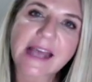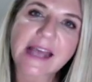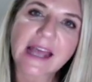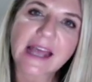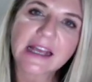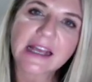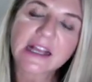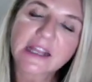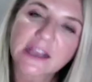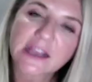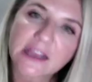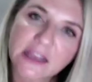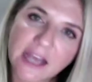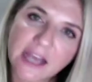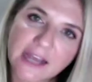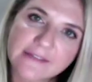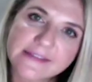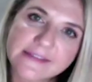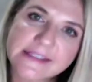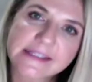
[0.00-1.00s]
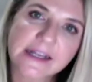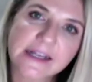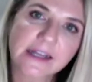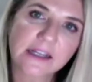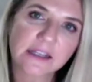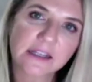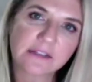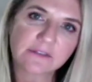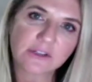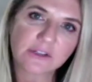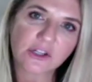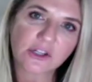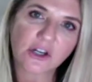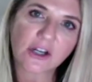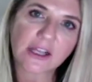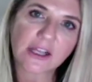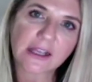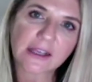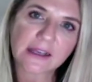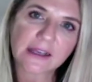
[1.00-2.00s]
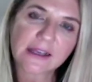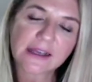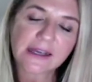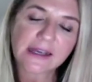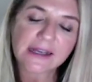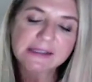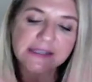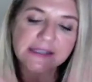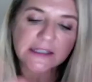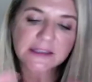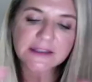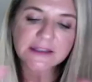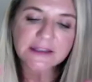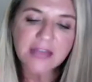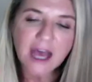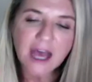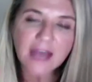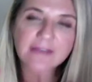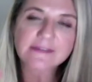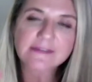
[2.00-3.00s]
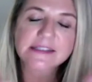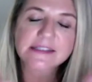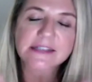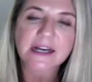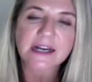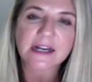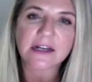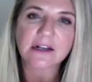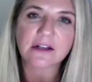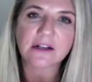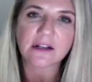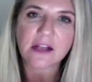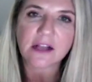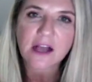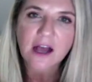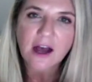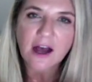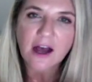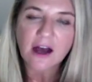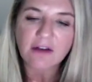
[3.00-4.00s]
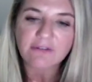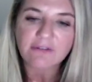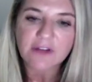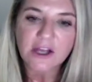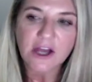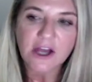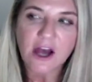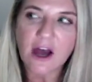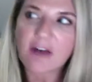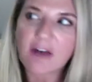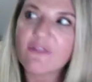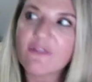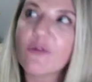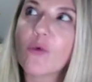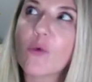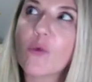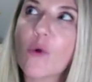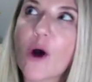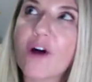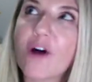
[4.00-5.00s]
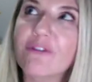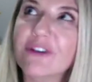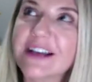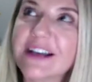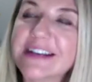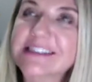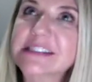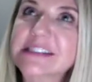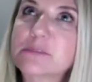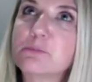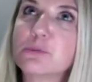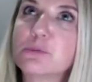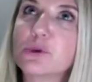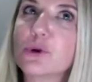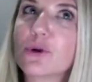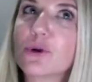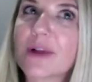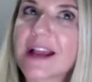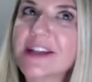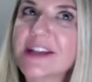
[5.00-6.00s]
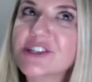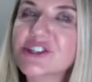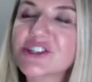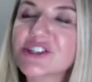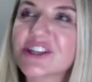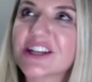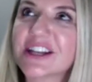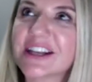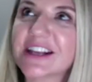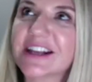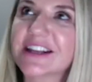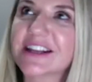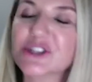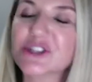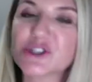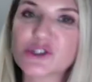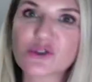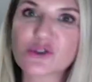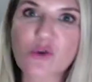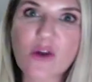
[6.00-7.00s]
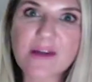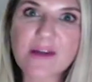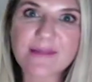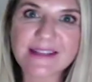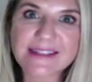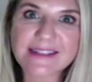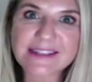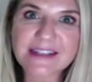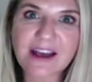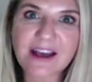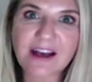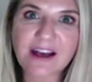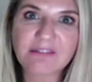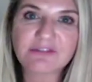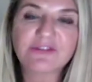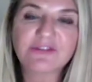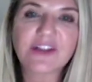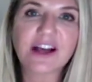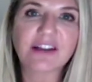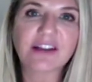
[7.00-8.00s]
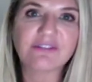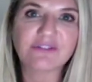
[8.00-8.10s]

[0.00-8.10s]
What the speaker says: is a lifestyle of learning. It's a lifestyle of exploration and enjoyment of